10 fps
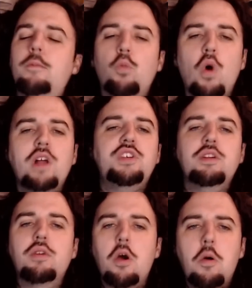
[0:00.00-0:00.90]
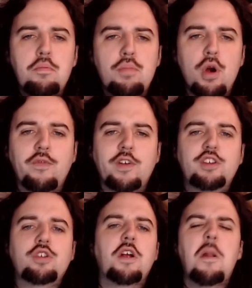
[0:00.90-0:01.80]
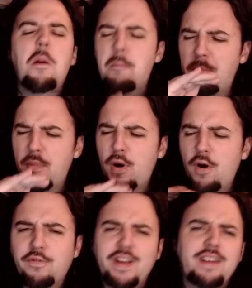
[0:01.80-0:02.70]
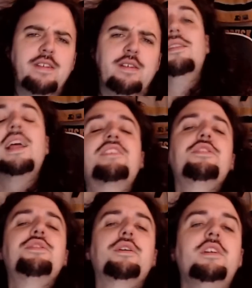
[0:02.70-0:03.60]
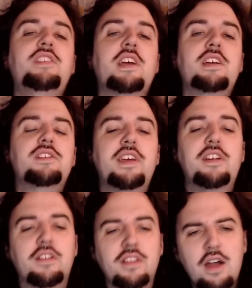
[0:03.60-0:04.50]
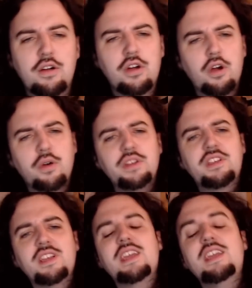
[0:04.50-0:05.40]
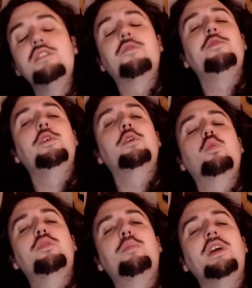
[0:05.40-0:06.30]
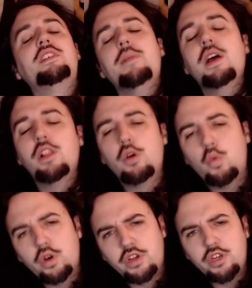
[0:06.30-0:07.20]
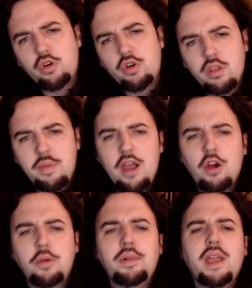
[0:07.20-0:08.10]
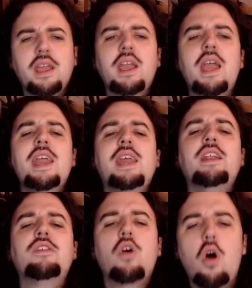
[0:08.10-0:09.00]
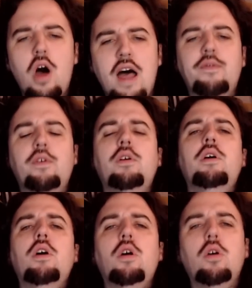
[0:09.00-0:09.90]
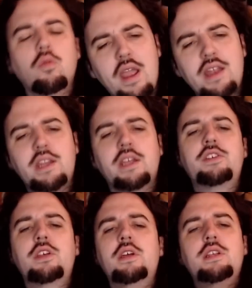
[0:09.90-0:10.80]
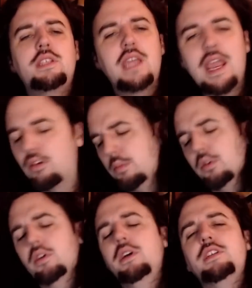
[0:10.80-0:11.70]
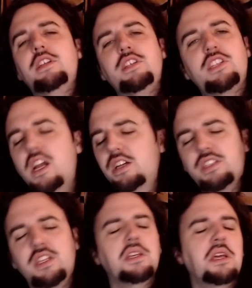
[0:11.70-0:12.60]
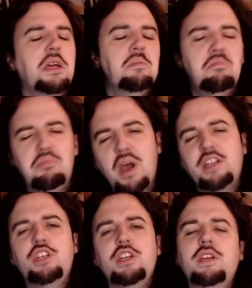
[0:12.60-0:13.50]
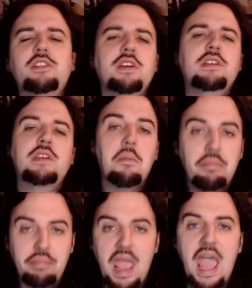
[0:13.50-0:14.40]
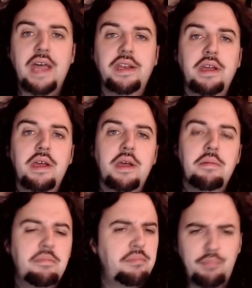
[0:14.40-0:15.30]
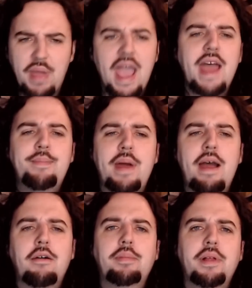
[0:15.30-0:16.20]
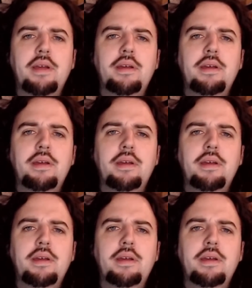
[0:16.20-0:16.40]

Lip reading: 1-0, perfect start. Perfect. Less than 30 seconds later, Lauko is going to get interfered with by DeMello. We're going to go to the power play. It is awful, horrendous, terrible, disgusting, butt cheeks. It's a bad power play.